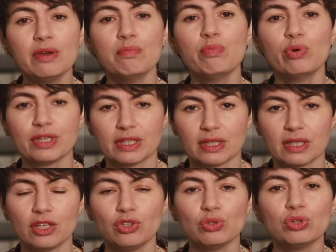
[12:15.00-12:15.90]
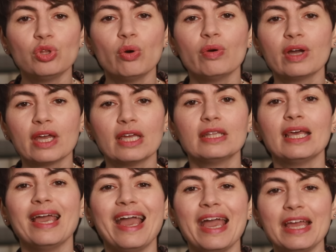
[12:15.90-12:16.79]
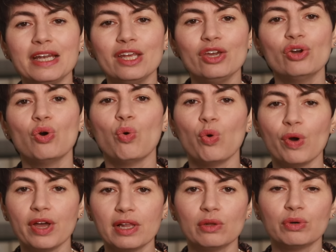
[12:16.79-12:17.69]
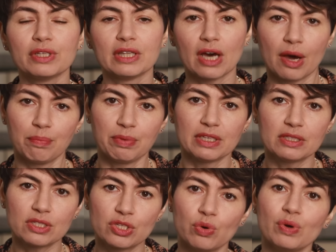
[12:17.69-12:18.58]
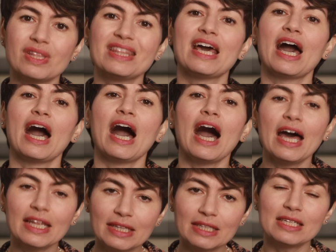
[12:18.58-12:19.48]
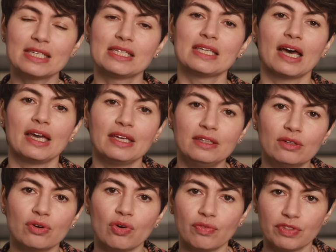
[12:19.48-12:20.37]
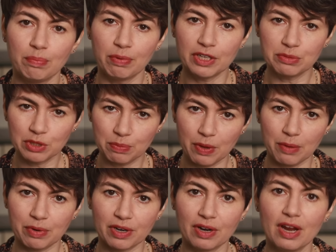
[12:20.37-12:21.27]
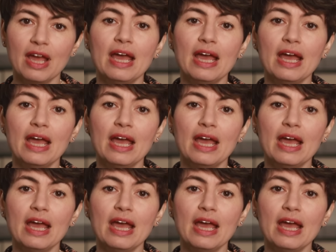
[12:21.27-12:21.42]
important that you don't get any oil or toppings on the underside of the parchment paper.